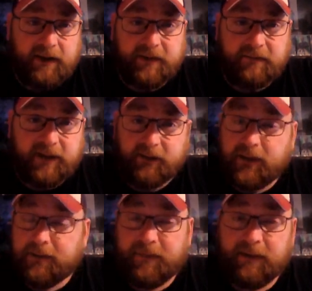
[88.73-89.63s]
on there, man.
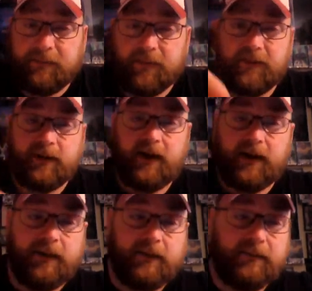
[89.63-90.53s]
Great people.
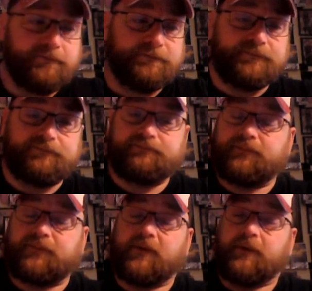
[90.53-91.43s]

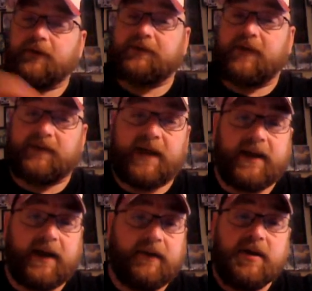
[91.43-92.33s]
So go check
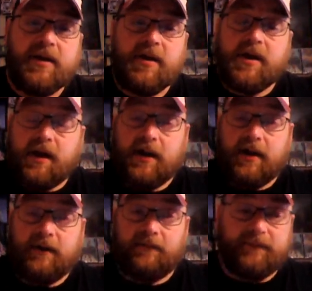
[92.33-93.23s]
that out.
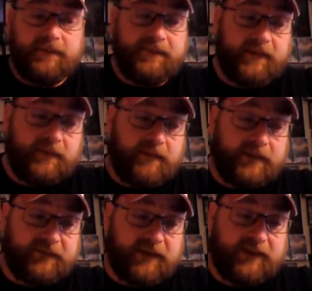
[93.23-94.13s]
The
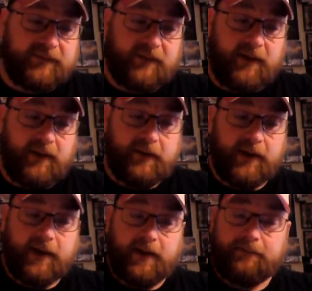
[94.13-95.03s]
website is called
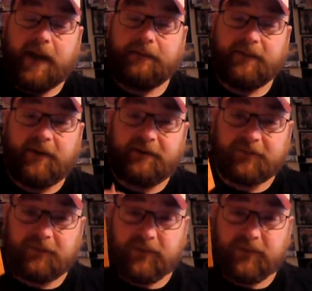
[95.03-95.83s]
Poppin' Off